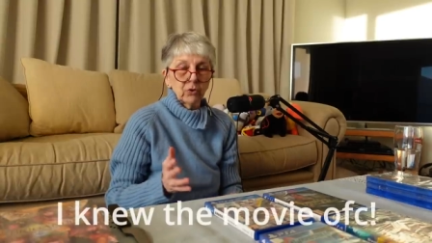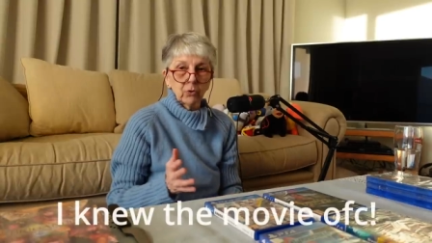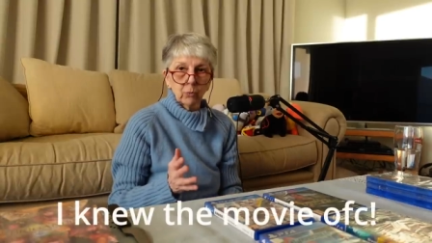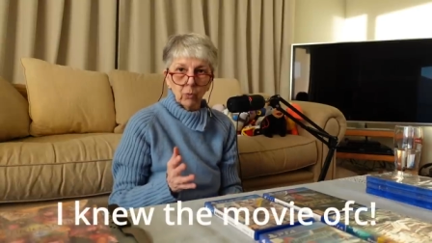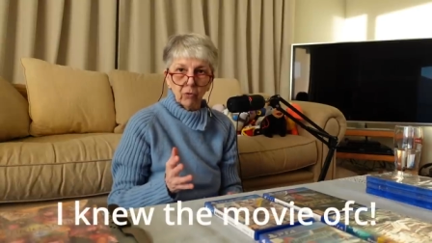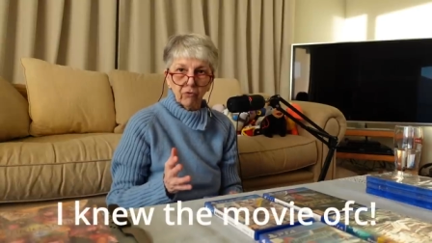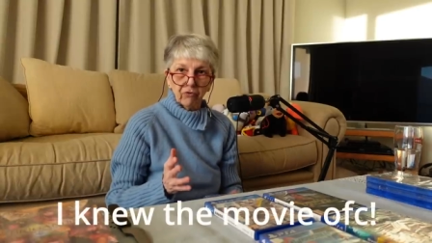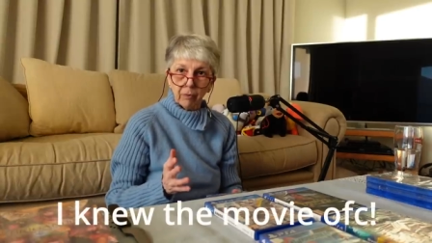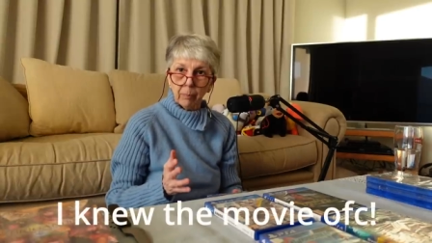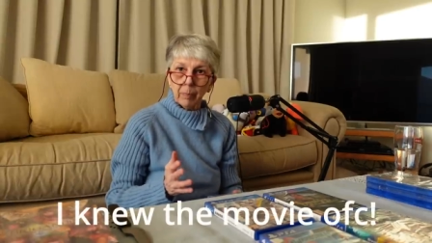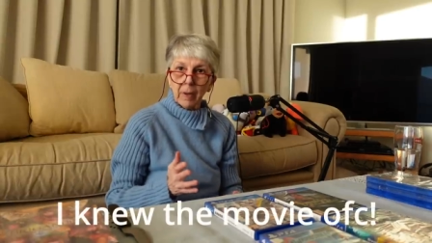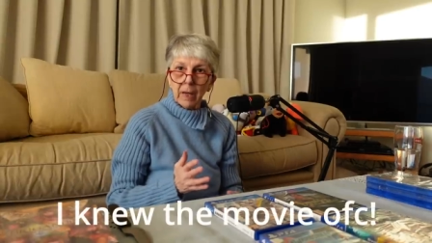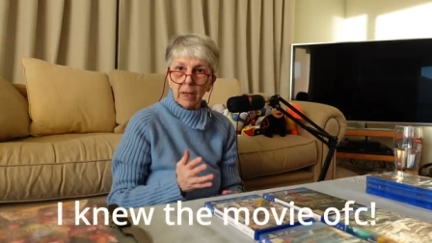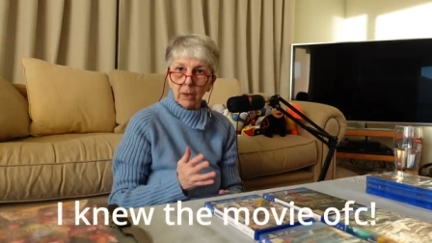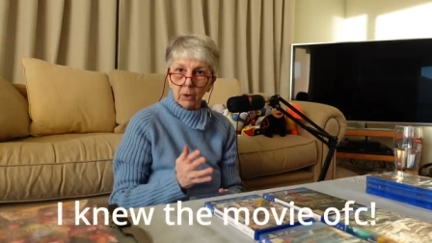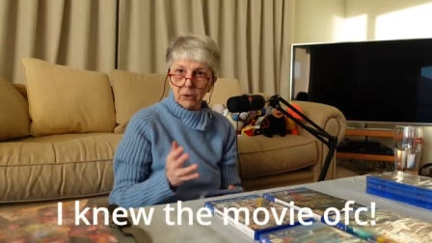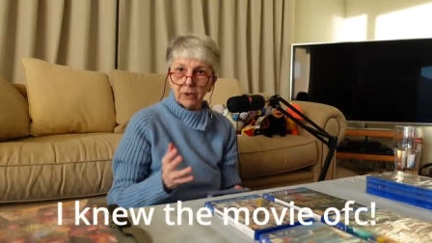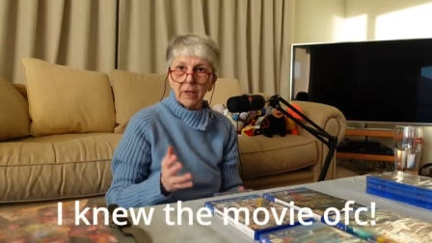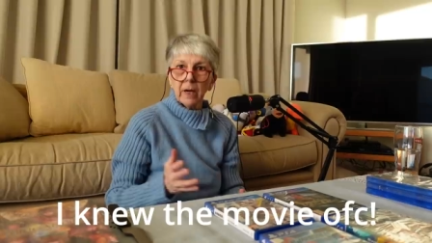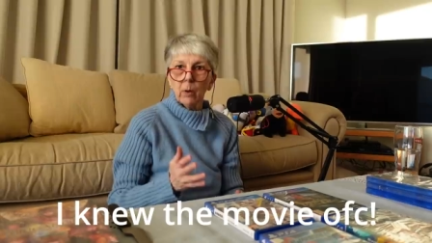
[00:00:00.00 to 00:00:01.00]
it was
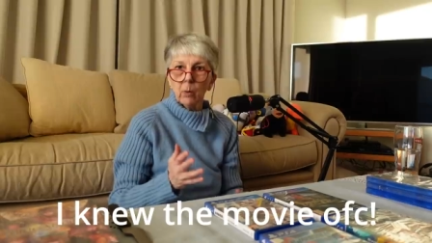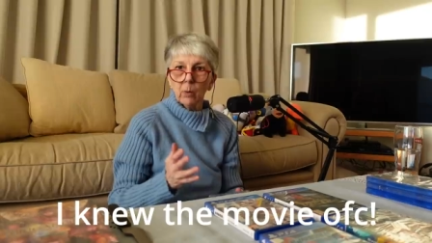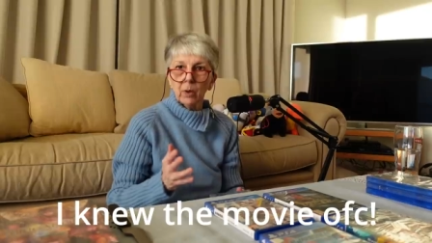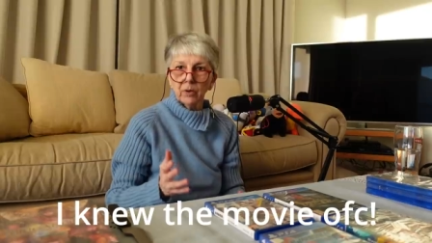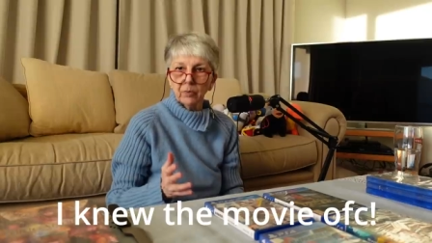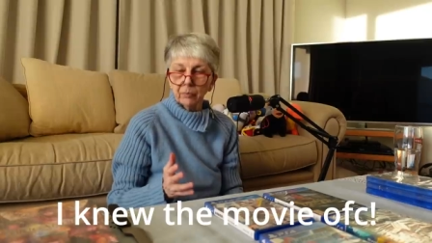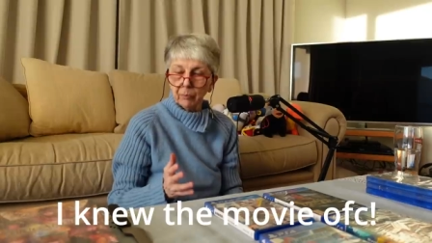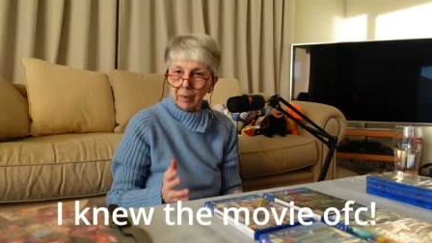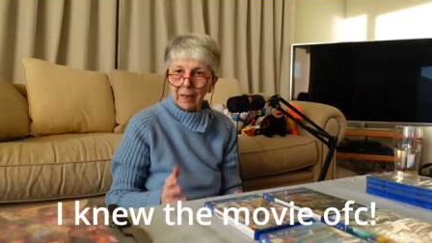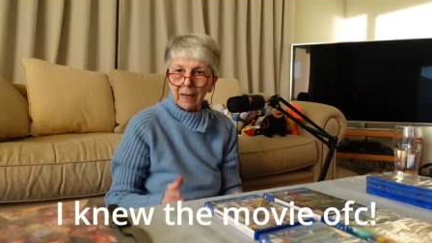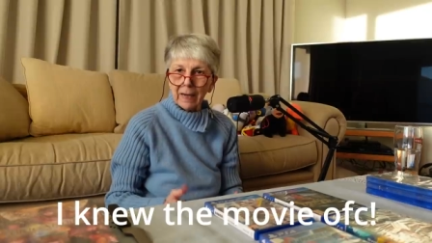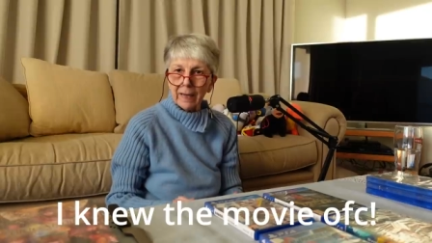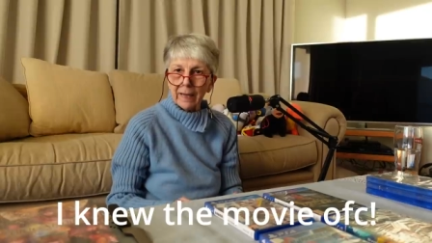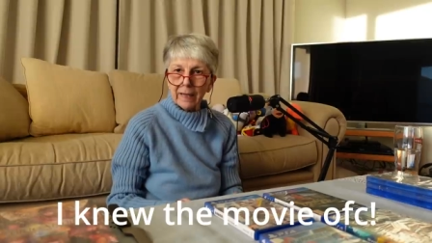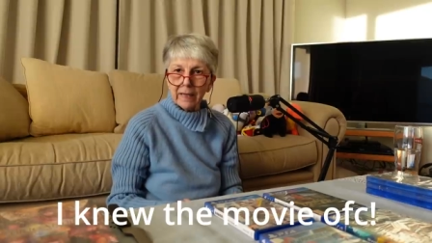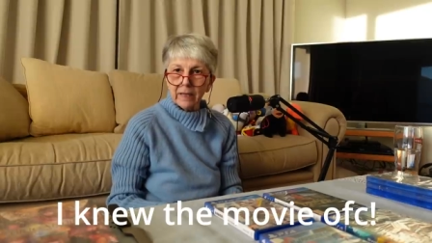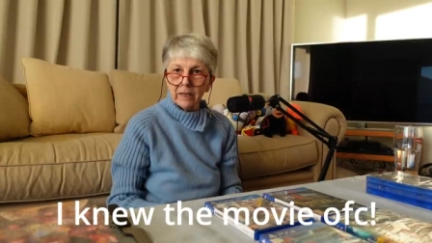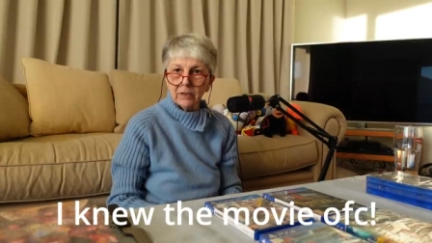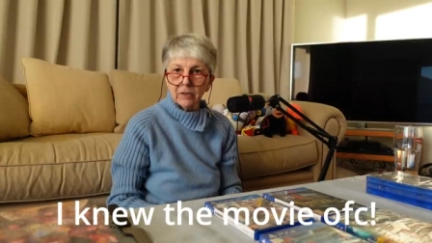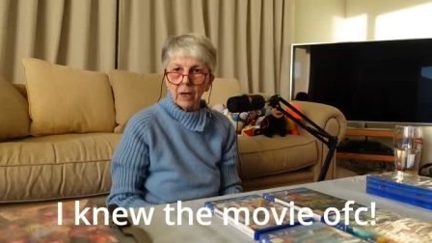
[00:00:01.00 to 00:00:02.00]
about, how it
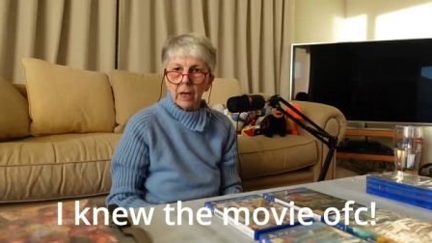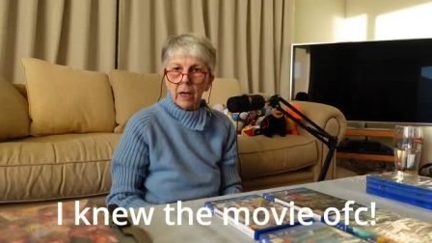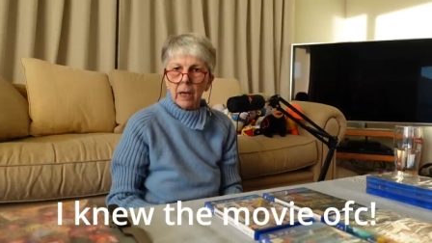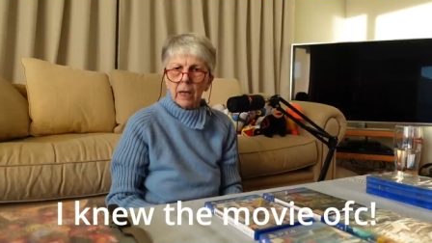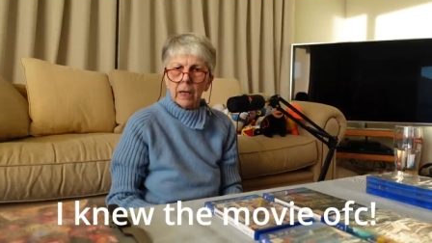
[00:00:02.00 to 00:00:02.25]
played,